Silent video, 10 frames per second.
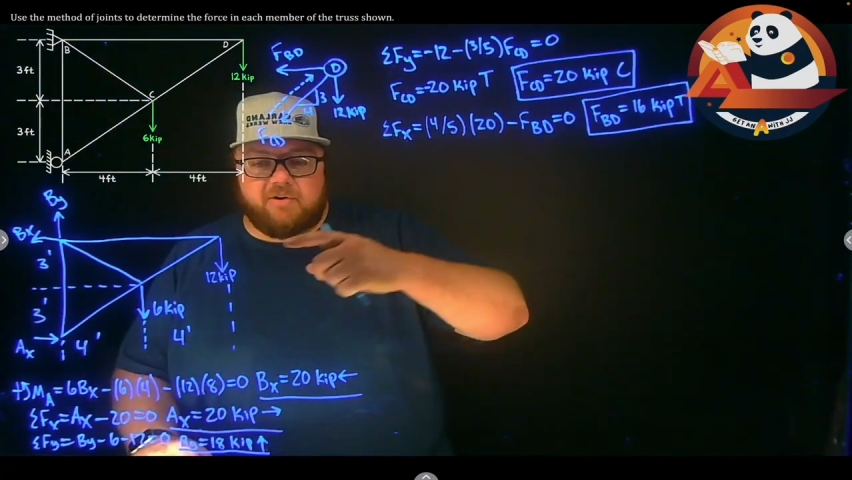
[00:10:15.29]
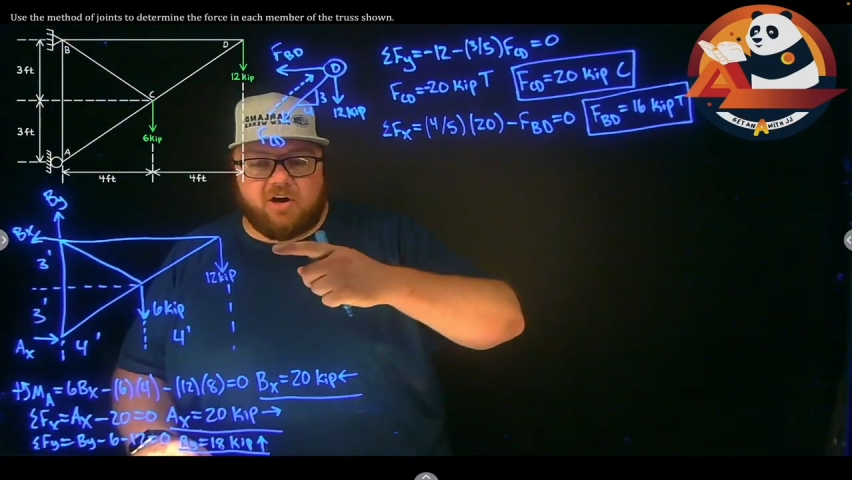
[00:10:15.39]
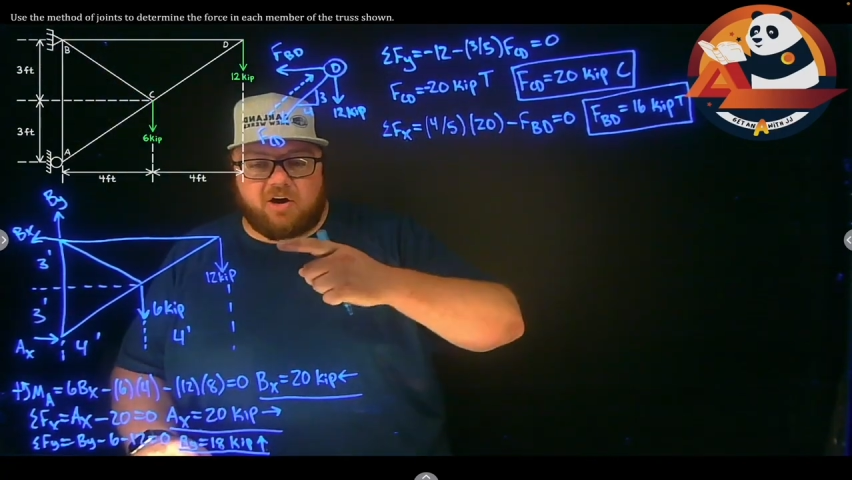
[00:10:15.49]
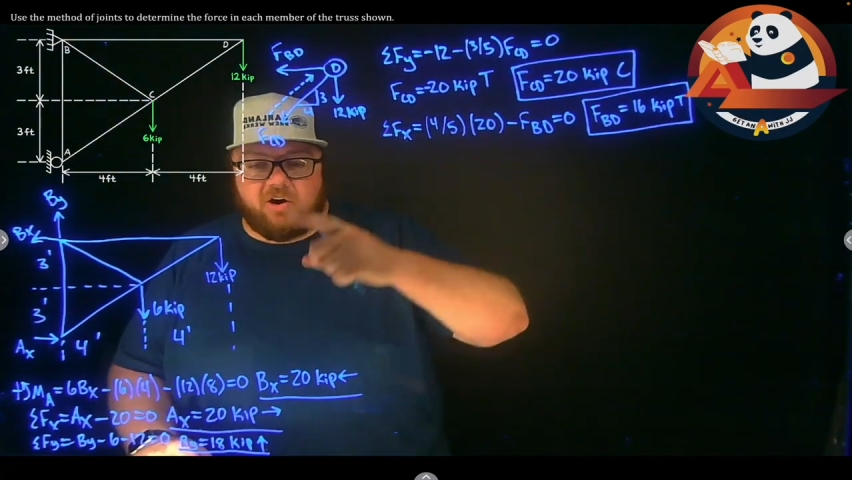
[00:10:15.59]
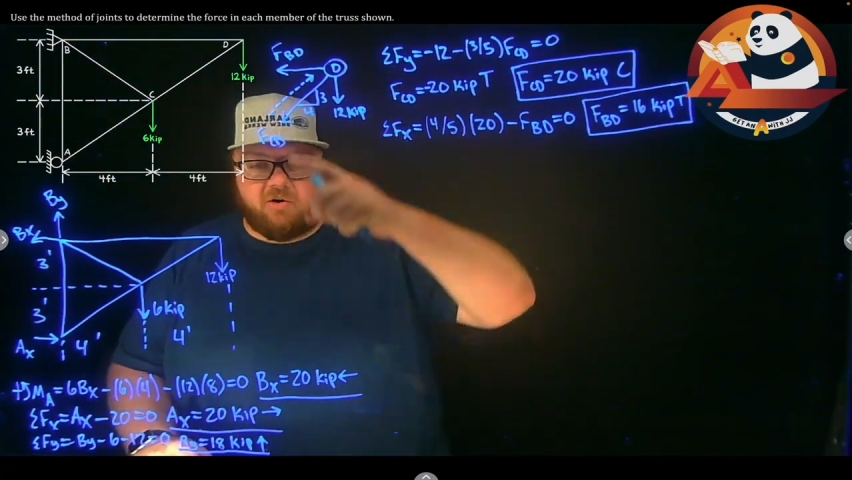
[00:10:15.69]

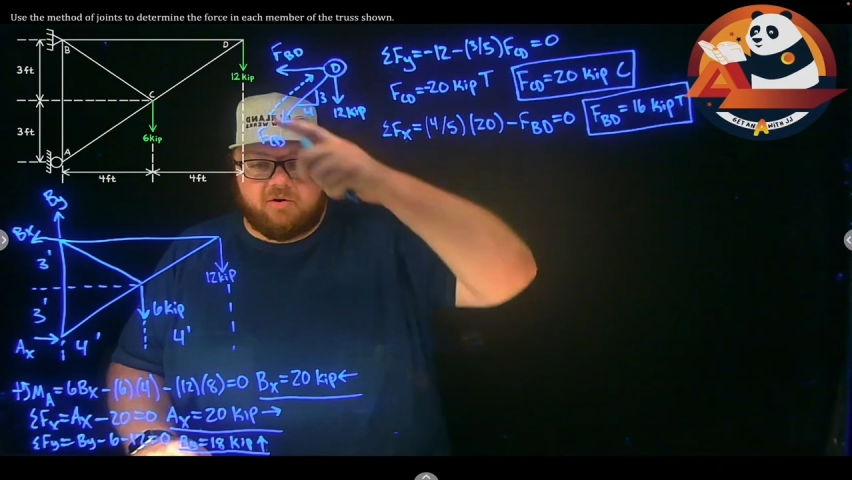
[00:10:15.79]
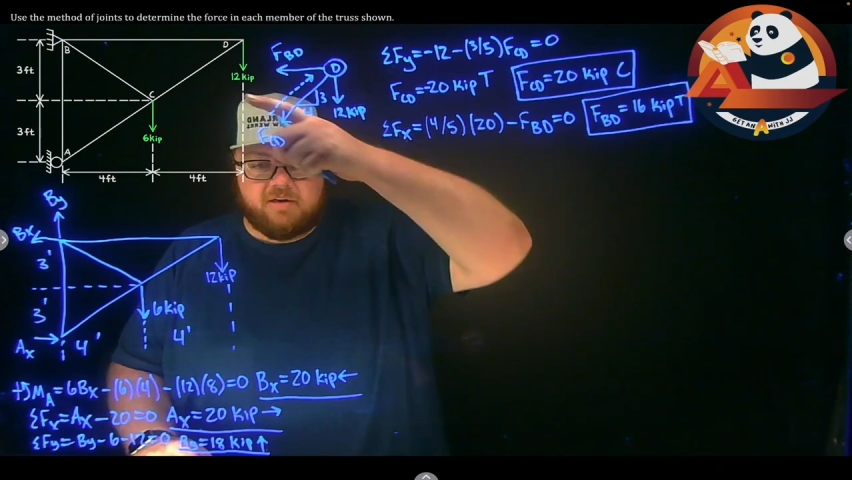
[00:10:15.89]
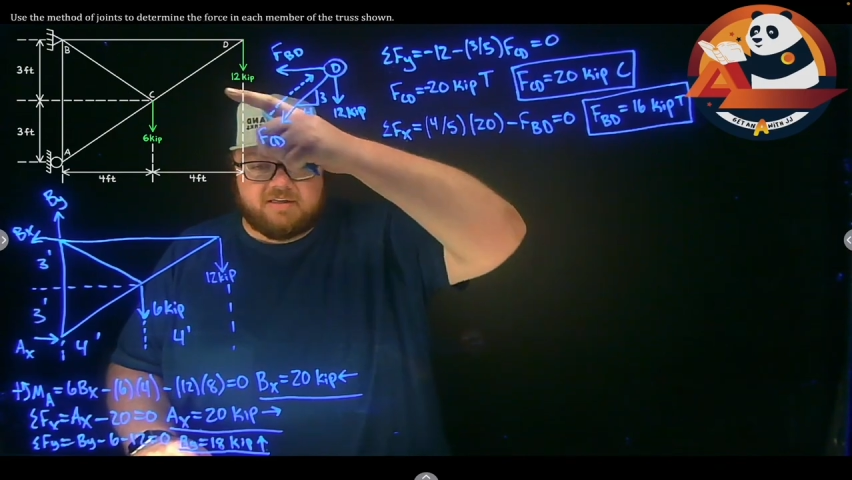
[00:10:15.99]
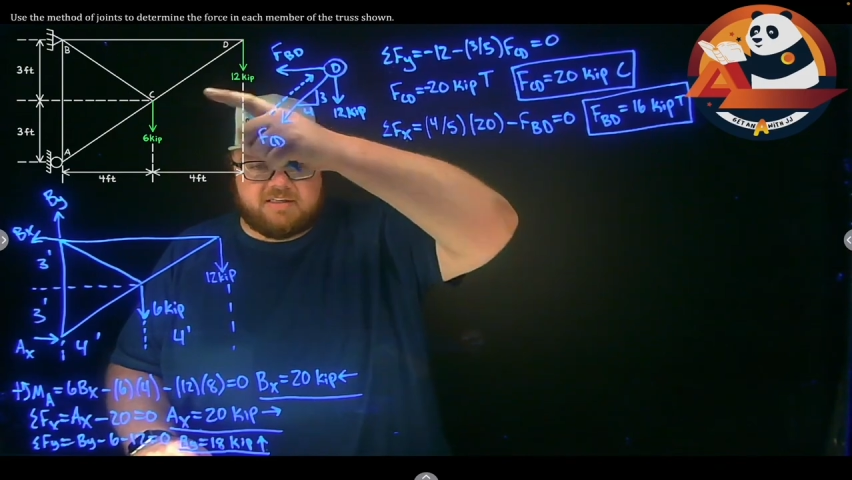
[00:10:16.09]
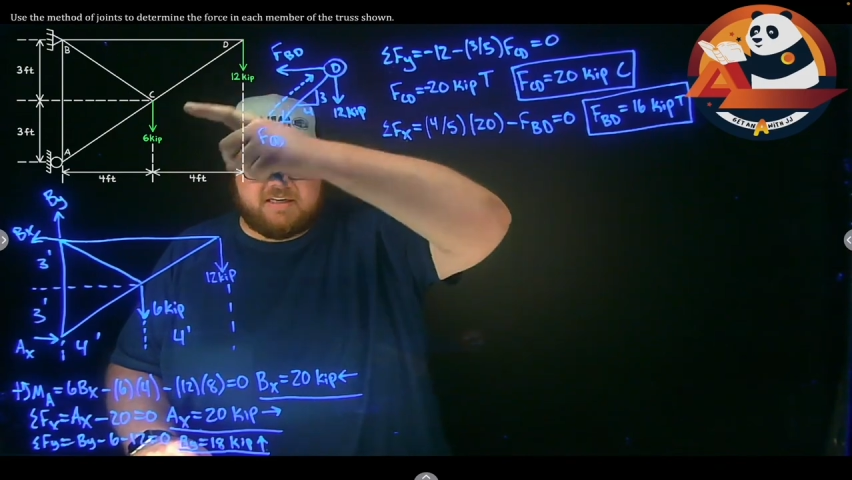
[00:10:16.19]
know
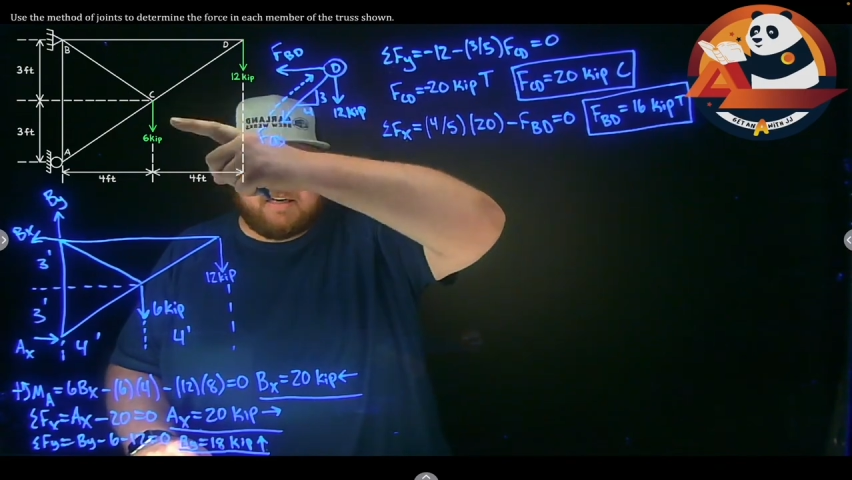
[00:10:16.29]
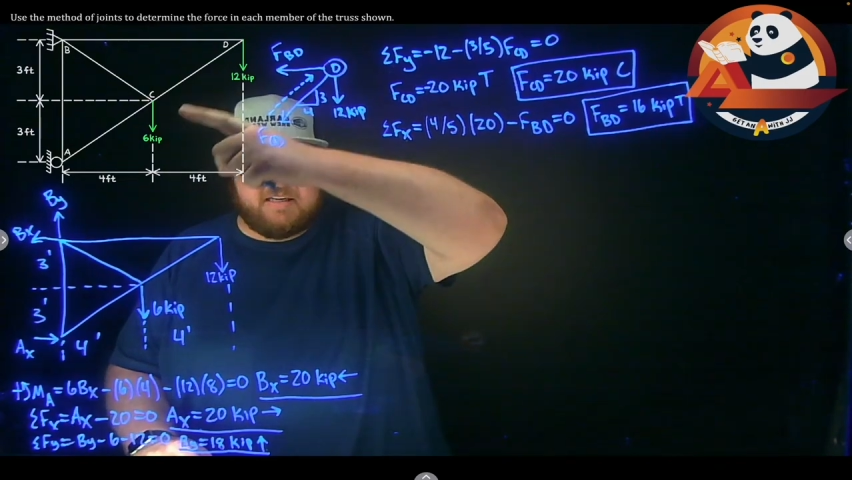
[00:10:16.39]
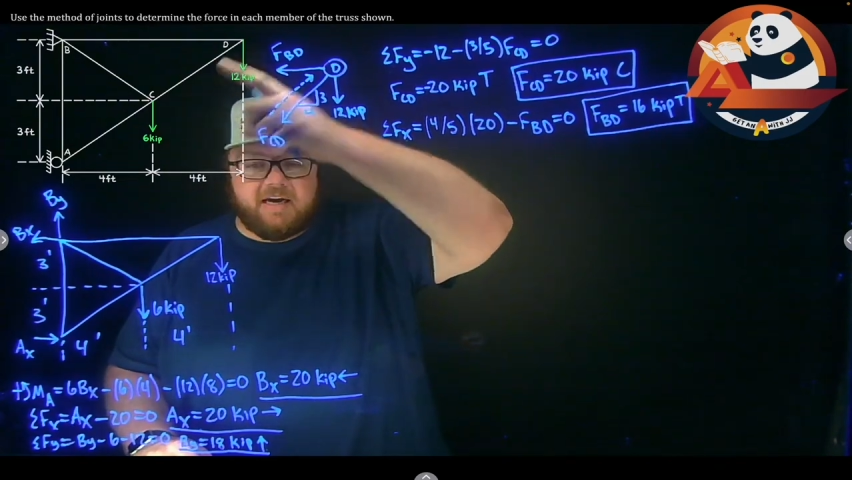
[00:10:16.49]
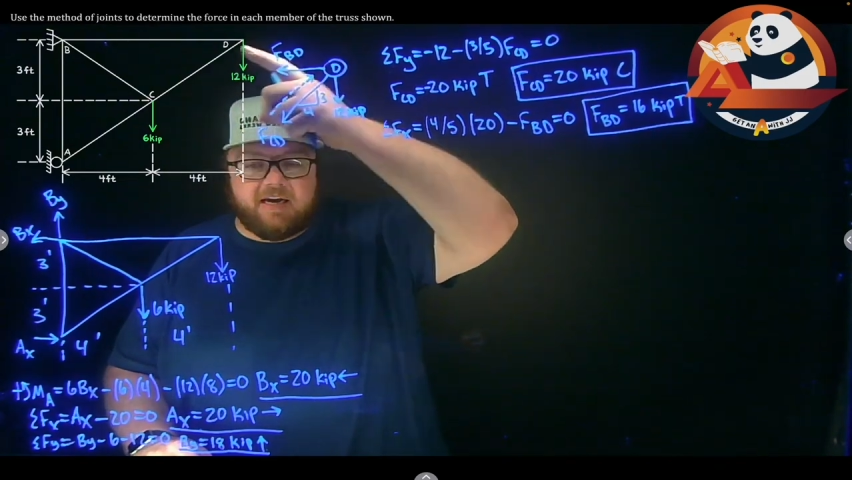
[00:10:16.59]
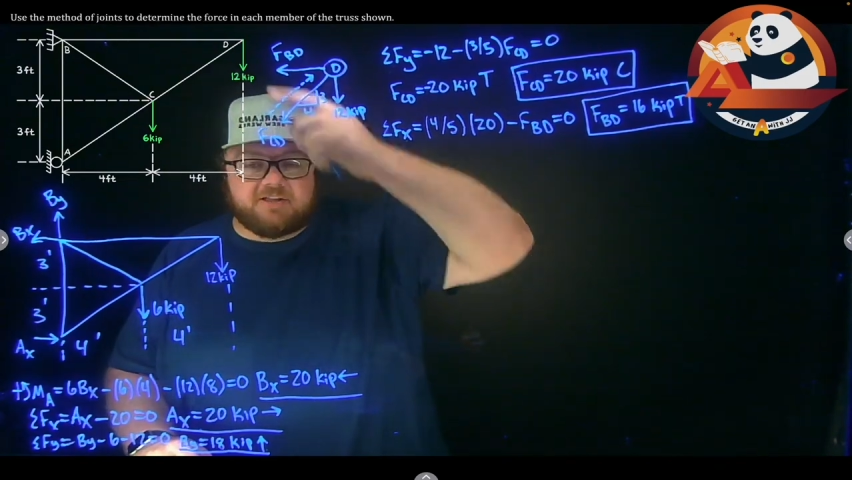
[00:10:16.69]
CD,